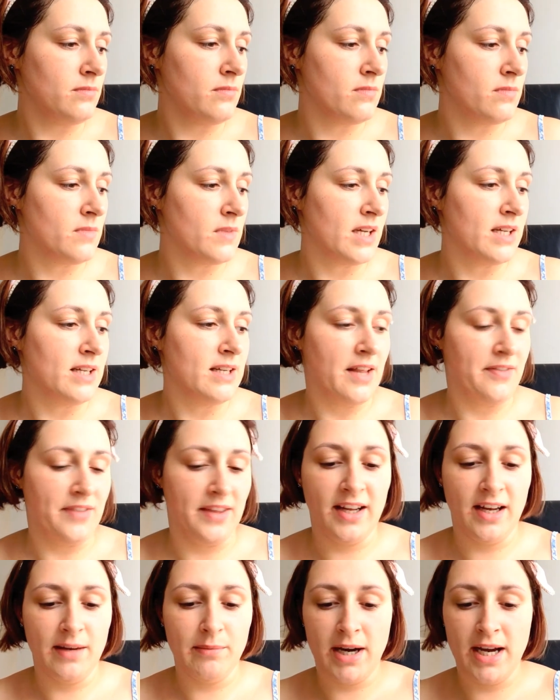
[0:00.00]
I
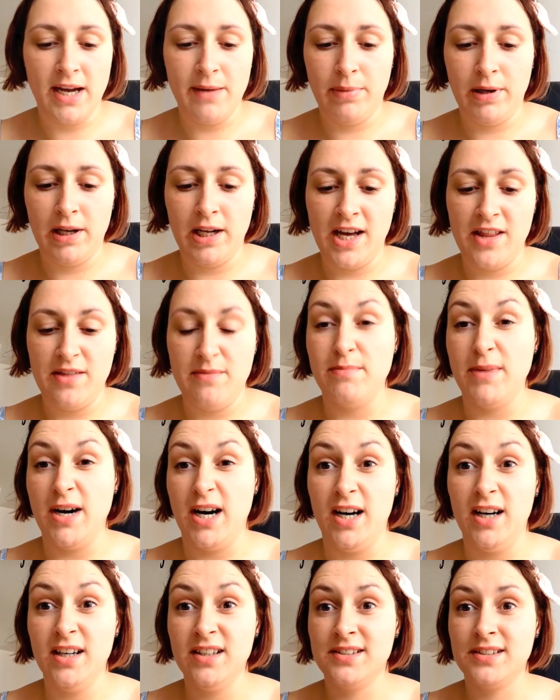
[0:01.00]
think I might apply the
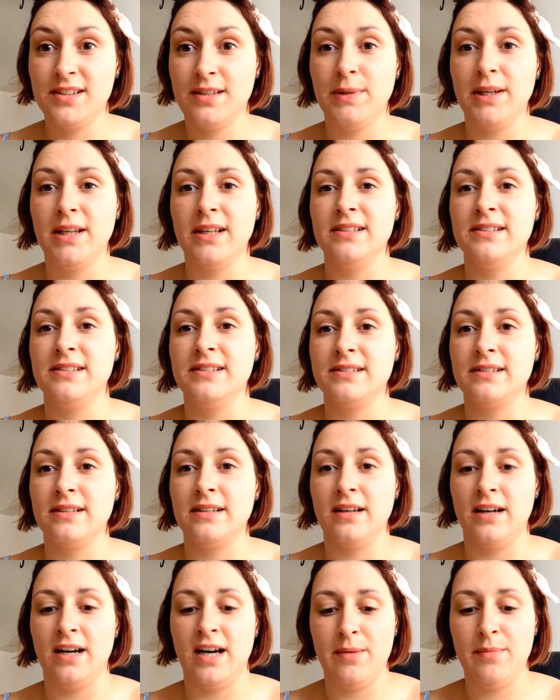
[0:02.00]
mask because
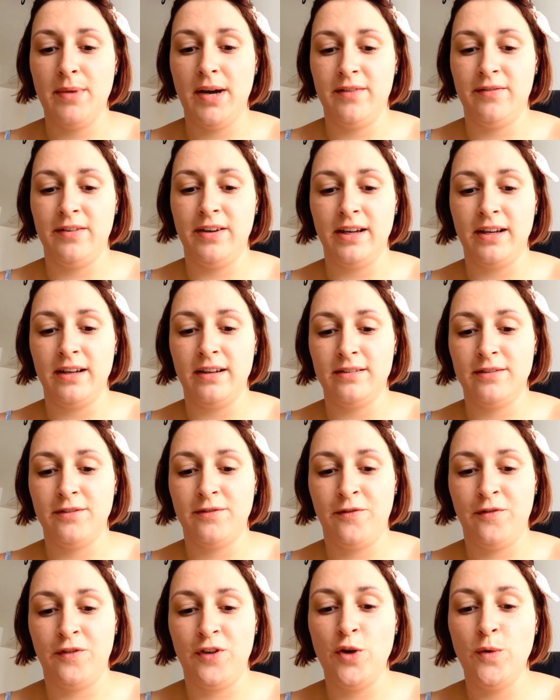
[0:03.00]
I'm having
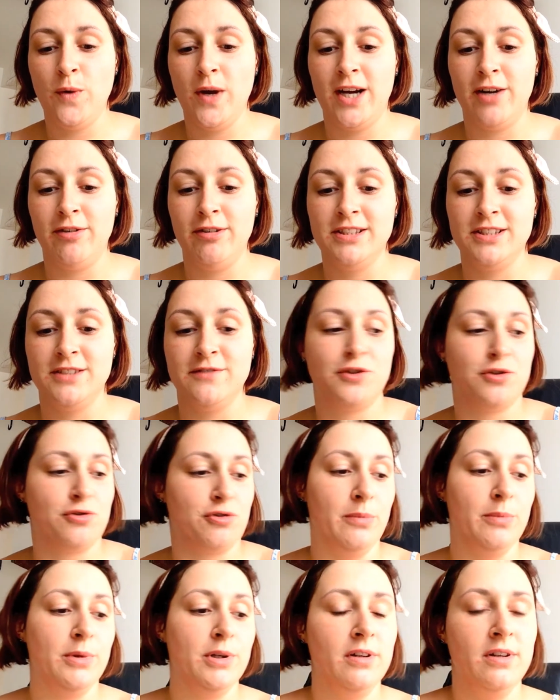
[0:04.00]
a few areas of
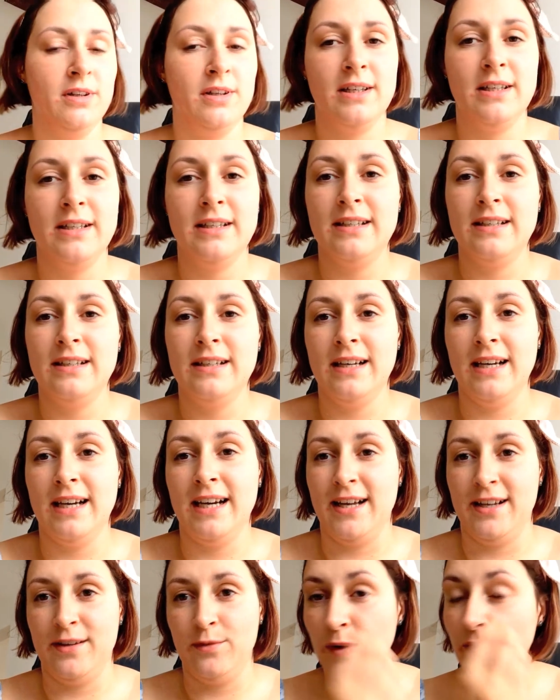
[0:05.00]
trouble
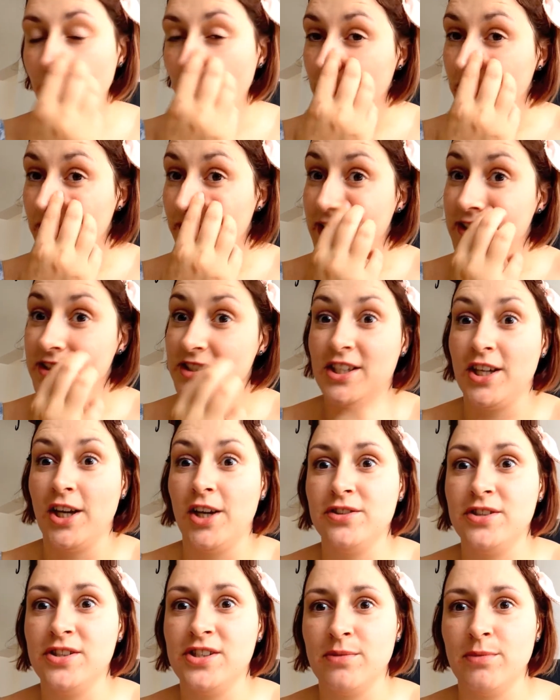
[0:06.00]
and we've got an event to go
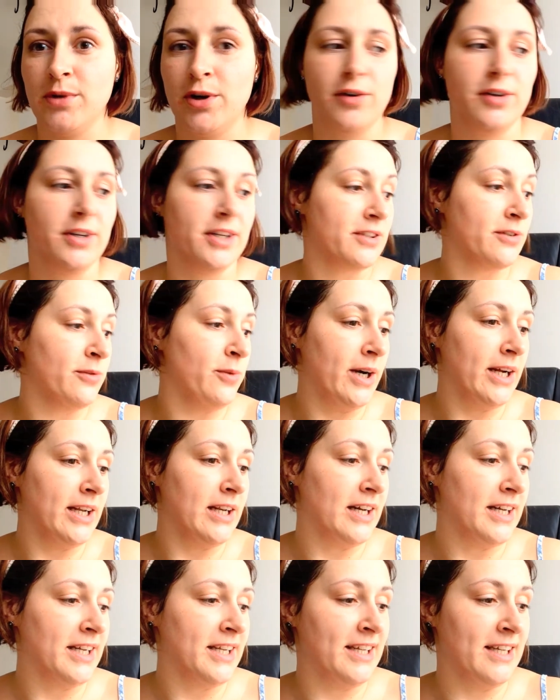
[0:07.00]
to tomorrow, and I'd quite
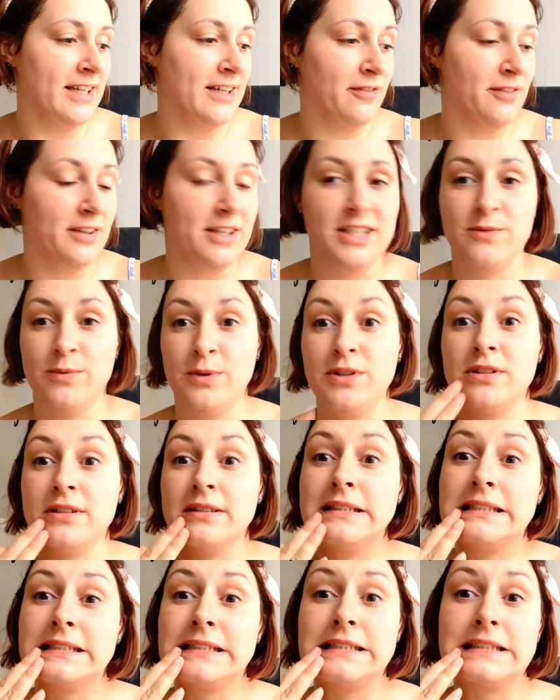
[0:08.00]
like it if these would
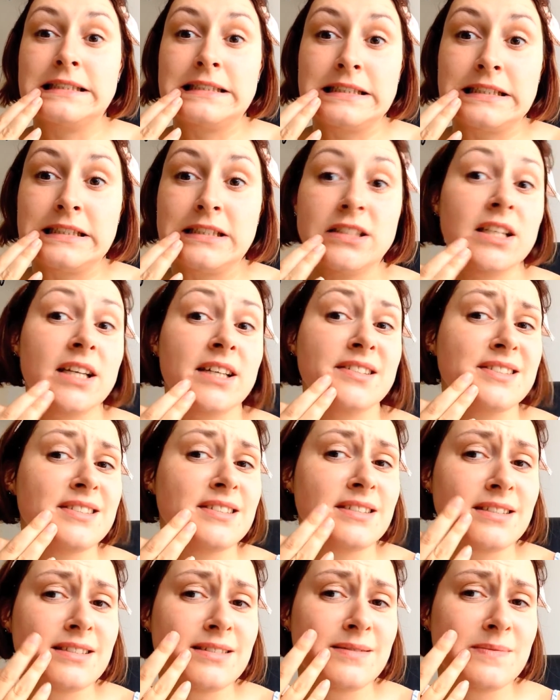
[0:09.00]

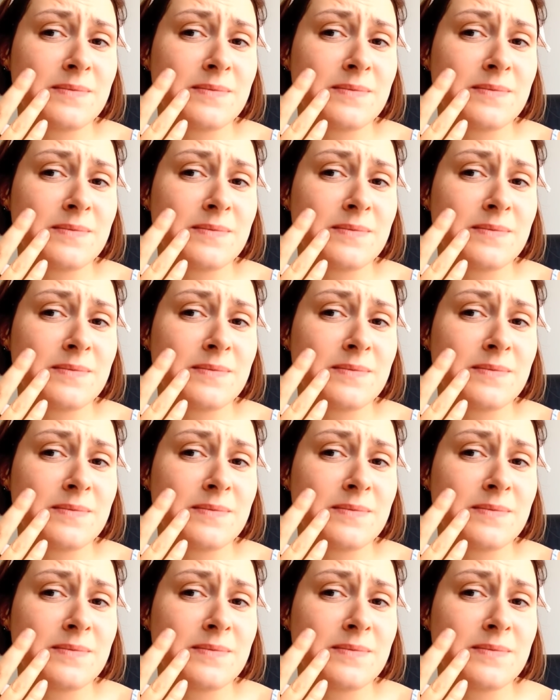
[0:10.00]
just